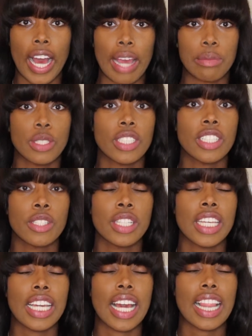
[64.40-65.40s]
I
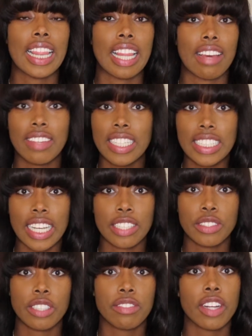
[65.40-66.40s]
absolutely love it. I
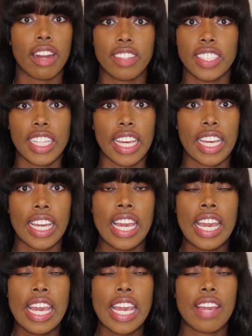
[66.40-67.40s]
use it for everything.
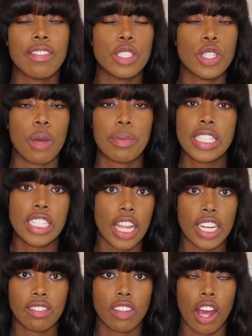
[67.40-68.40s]
If you saw my
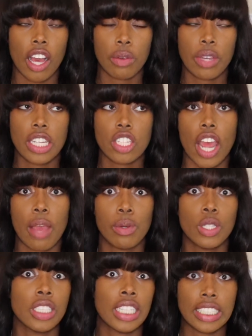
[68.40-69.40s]
study vlog, which I
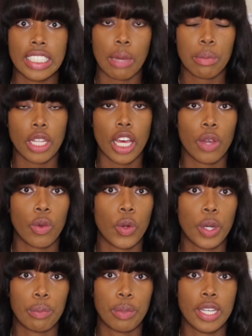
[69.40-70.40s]
will link down below
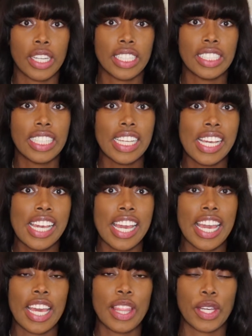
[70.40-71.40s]
or put
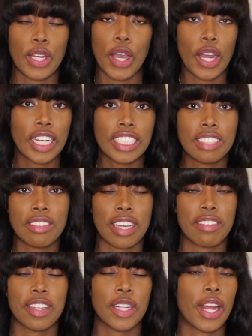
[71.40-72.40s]
in the cards if I
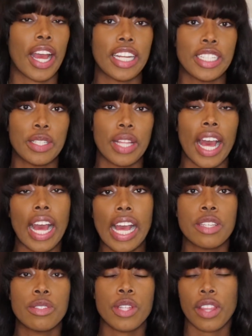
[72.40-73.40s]
can figure out how to do that,
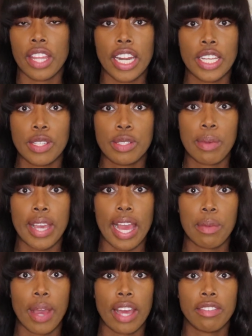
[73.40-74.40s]
you saw that I use my
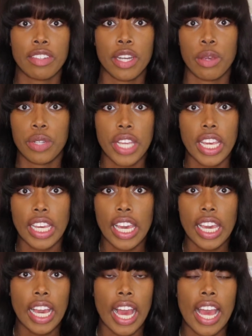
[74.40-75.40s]
iPad for note
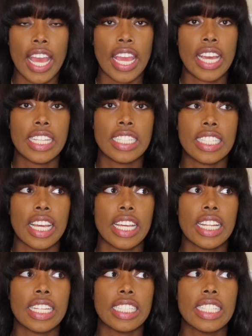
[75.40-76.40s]
taking, and
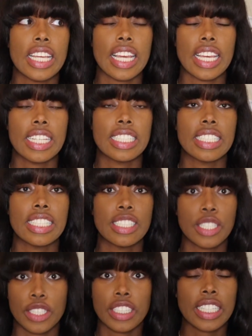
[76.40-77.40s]
it is
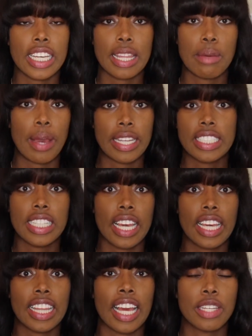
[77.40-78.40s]
seriously the best
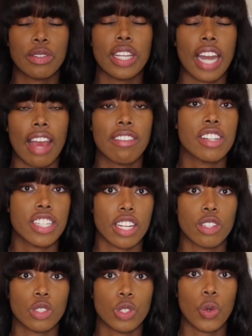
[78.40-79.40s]
thing that you can have for
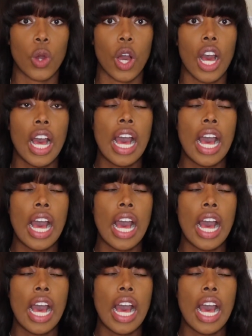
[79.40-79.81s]
dental school.